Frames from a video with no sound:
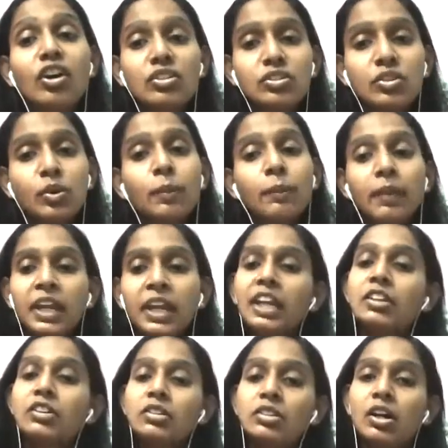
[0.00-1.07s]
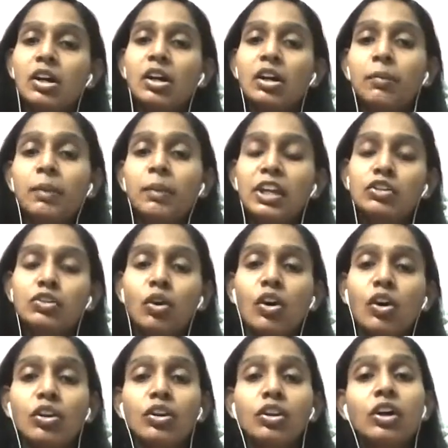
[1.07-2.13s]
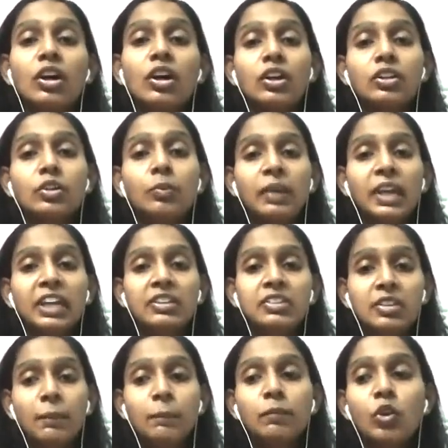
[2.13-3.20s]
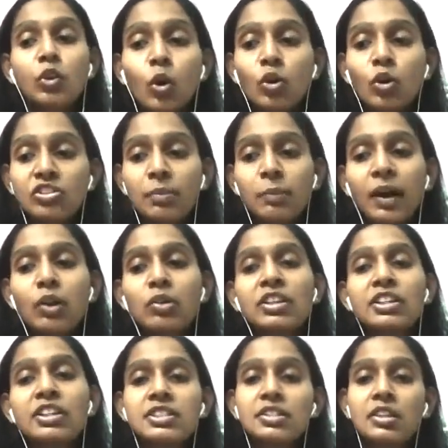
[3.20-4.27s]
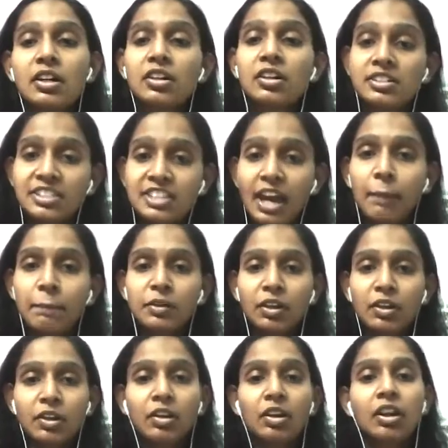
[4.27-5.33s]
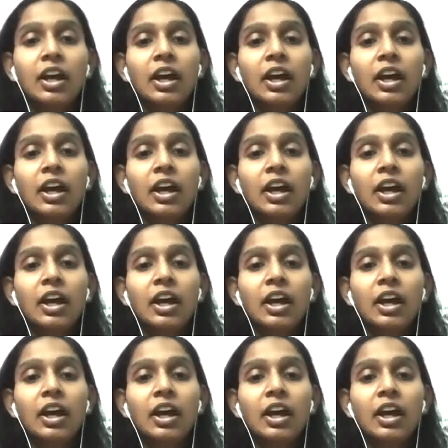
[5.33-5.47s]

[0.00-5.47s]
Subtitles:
So make sure you make some notes about this chapter.